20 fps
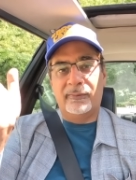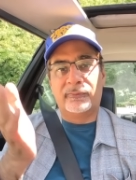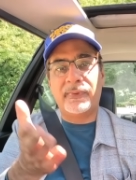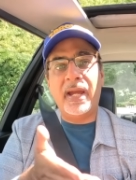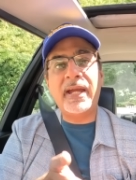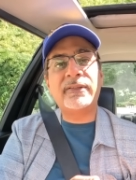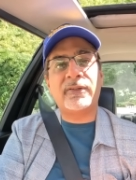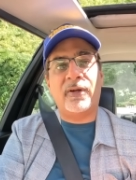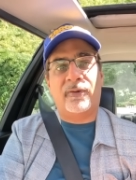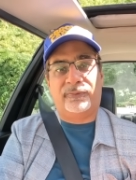
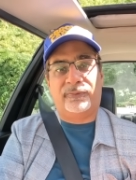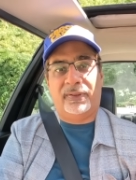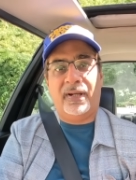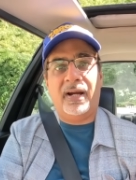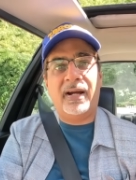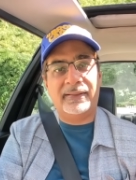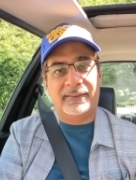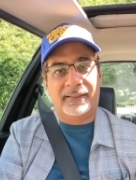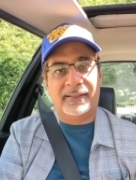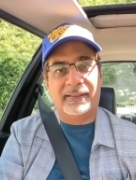rate of
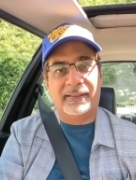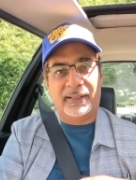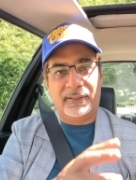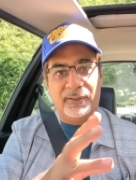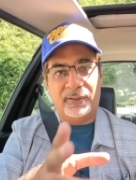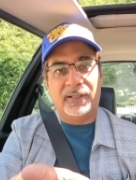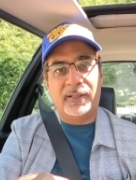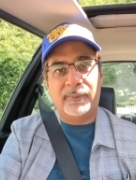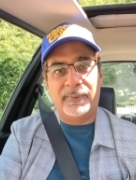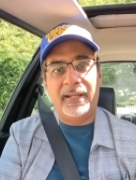charges that
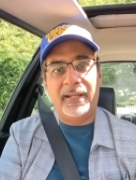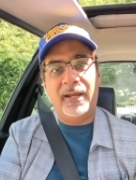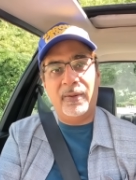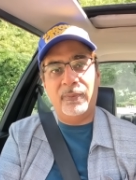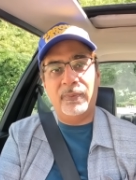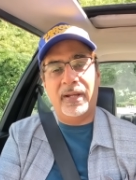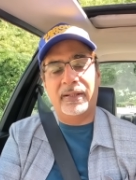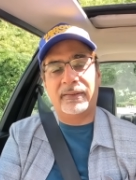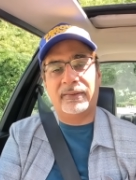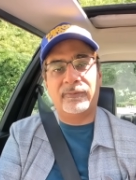you're going to be hit
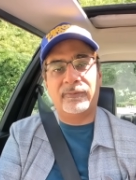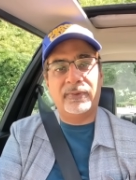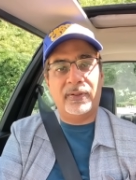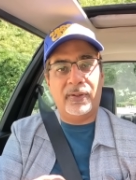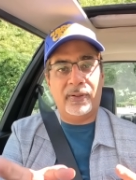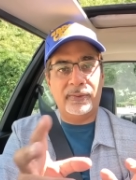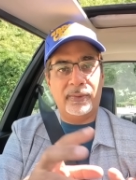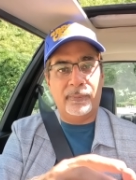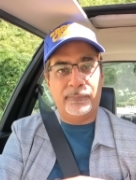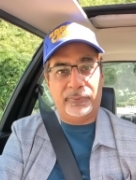with. So if you
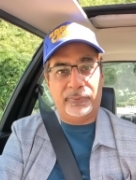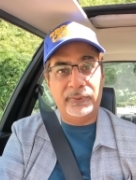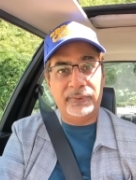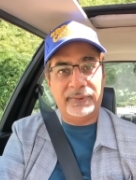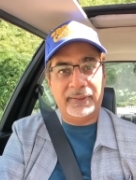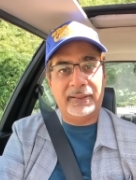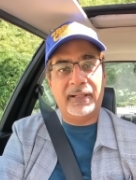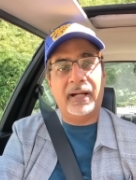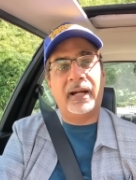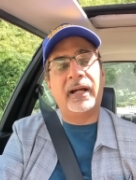got a
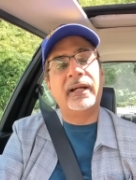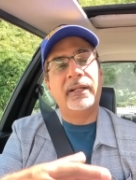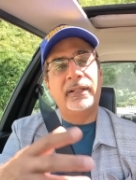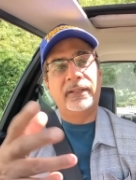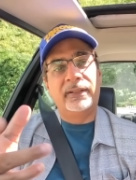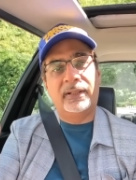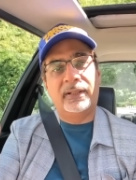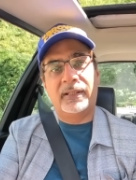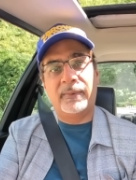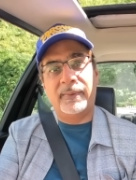polluting car,
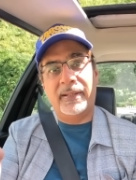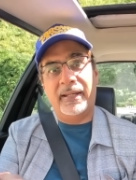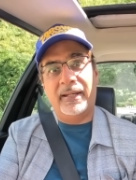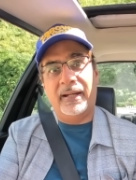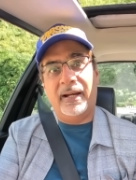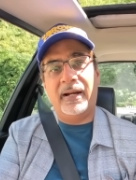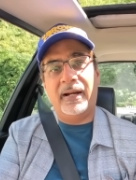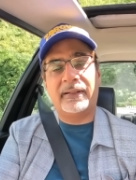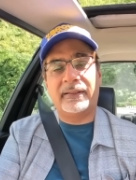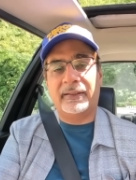you're going to be hit
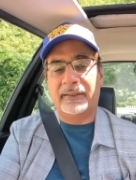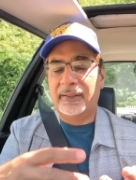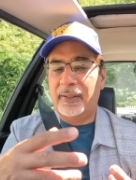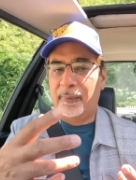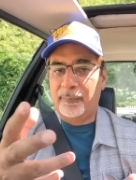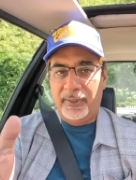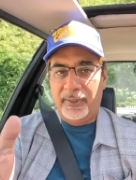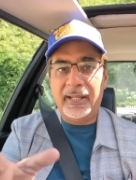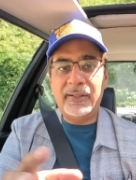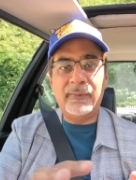harder.
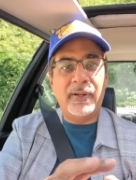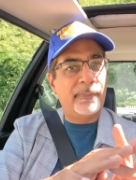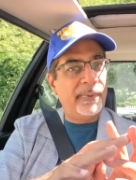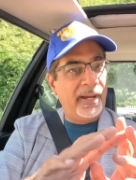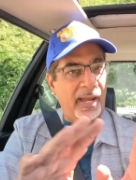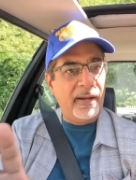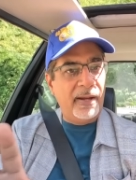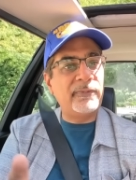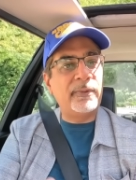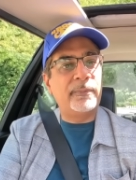But anyway,
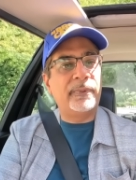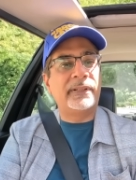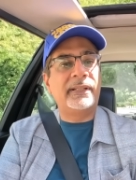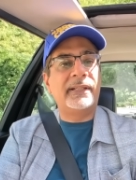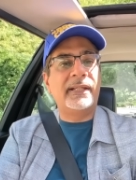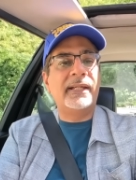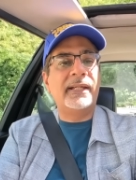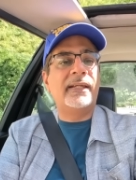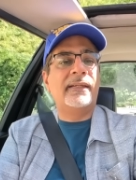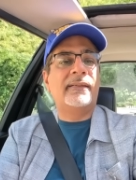but
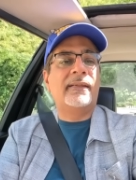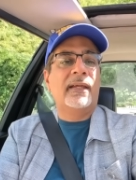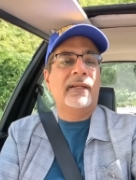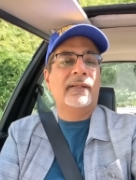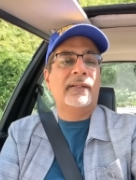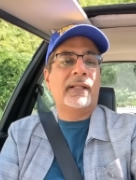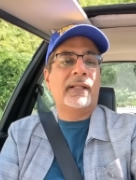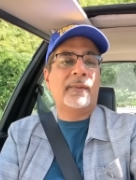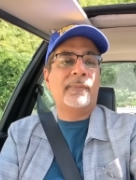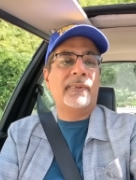everybody is
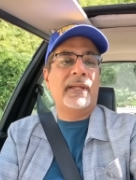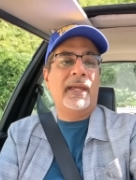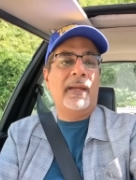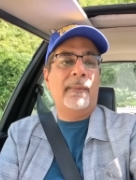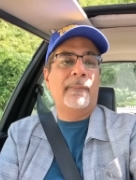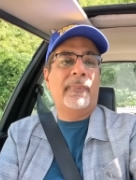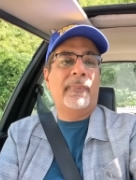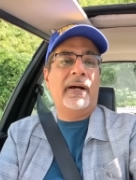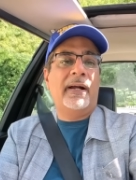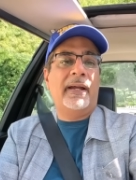going to be
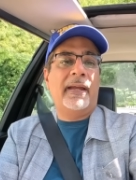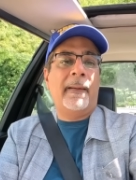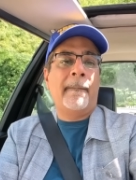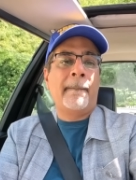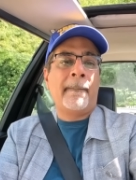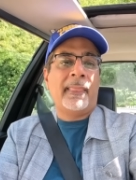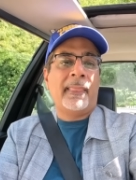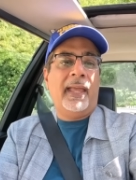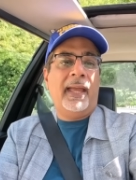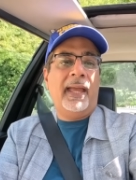hit by it.
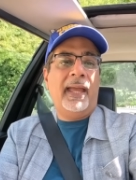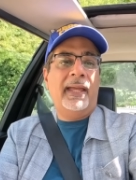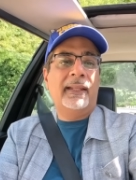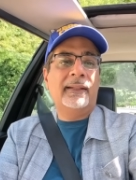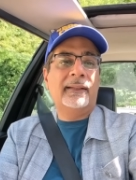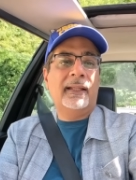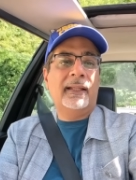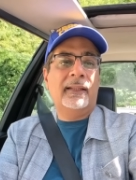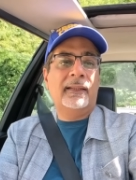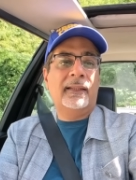
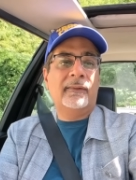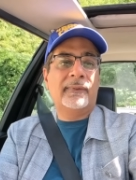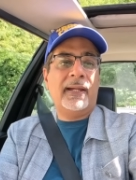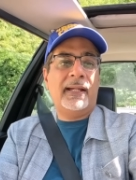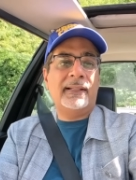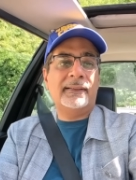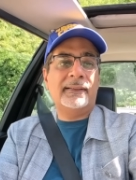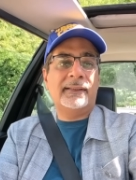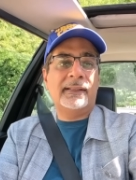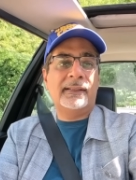And the
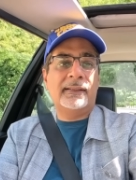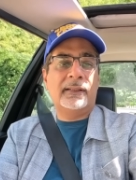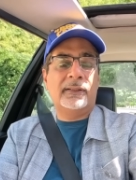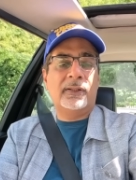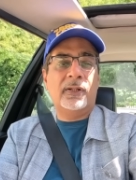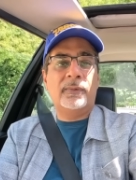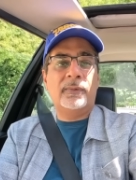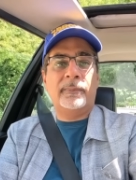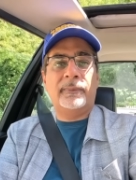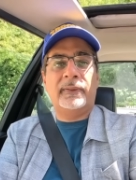reality is that
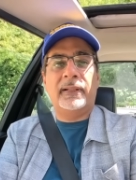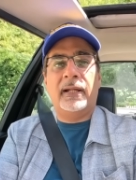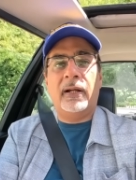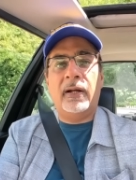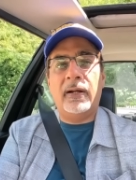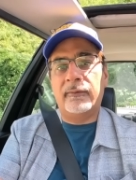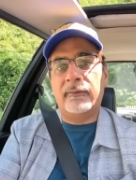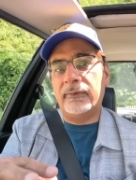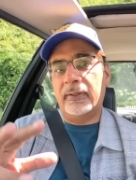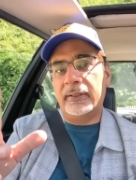those people are like,
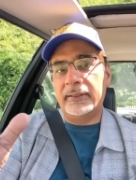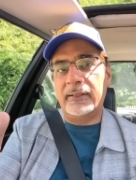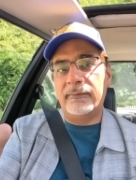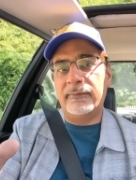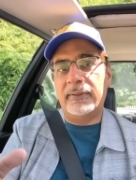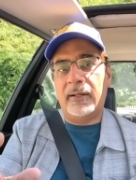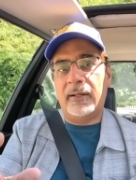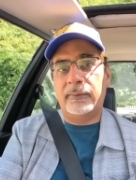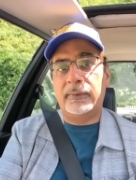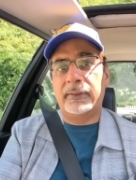oh, I've got an EV,
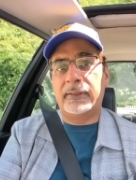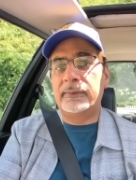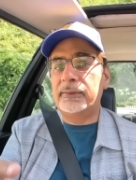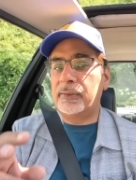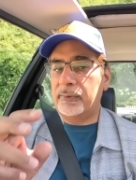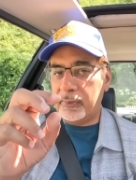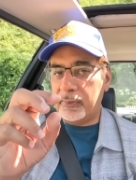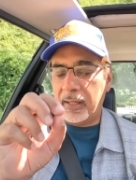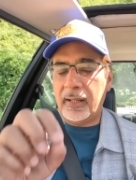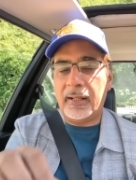I'm going to,
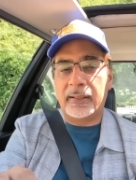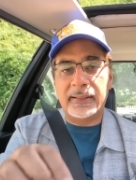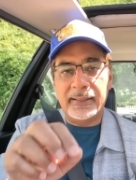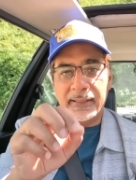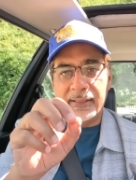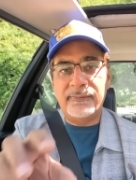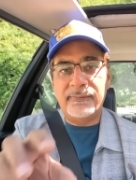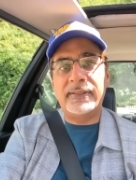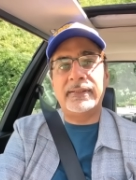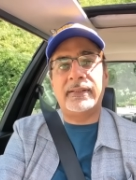you are,
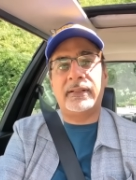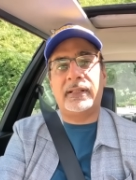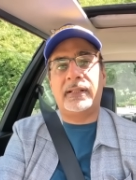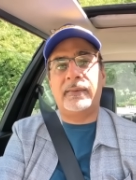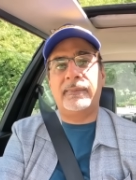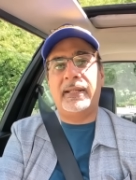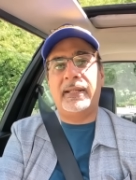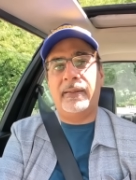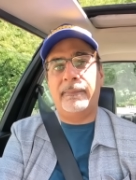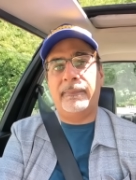the EVs are going
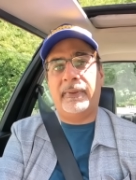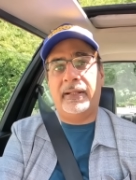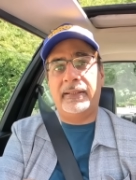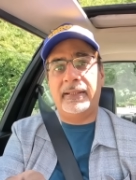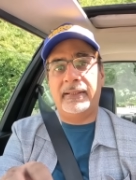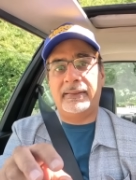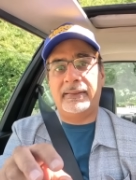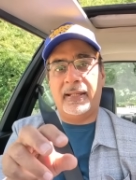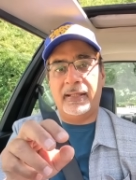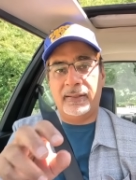to be hit by
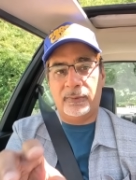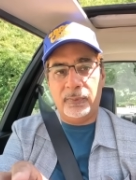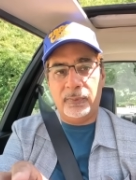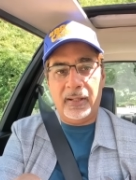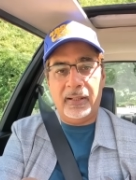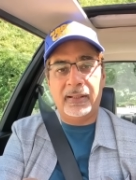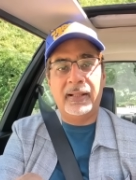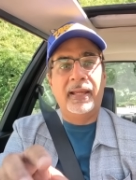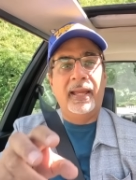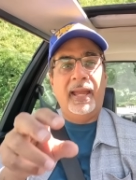this as
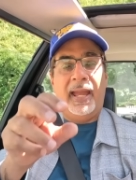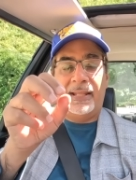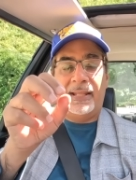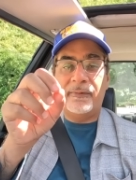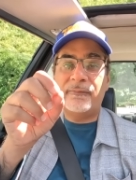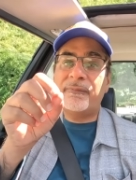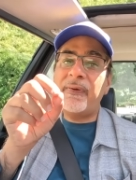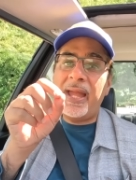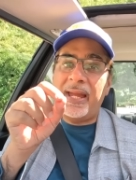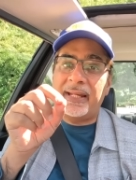well. And
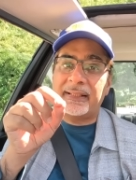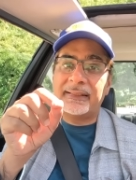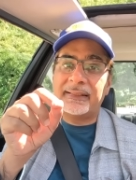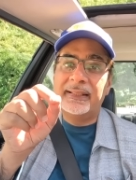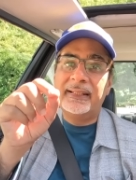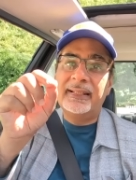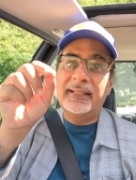in fact,